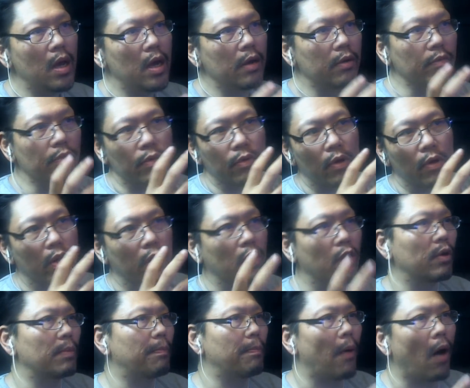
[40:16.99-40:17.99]
gonna
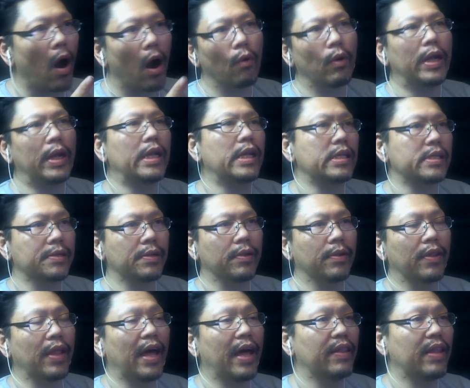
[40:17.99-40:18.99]
go in par ratings on
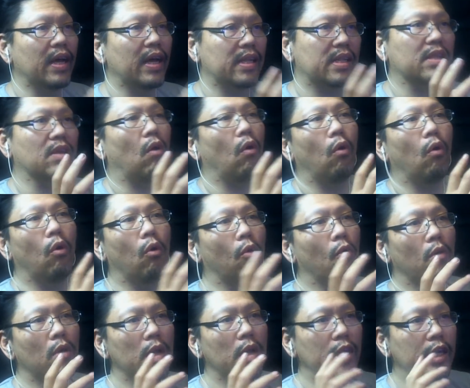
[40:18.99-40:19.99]
that, and that's a
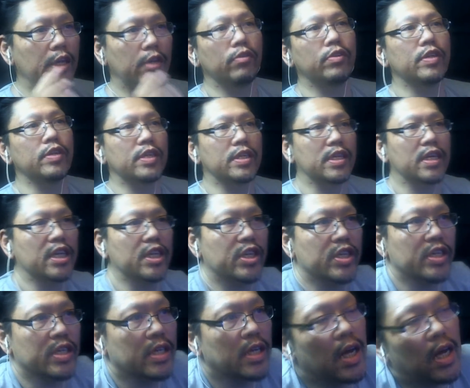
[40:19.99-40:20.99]
whole huge
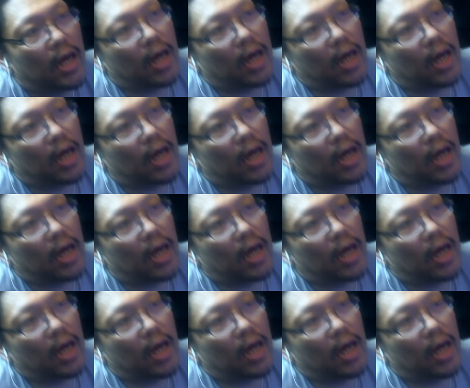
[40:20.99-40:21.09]
discussion.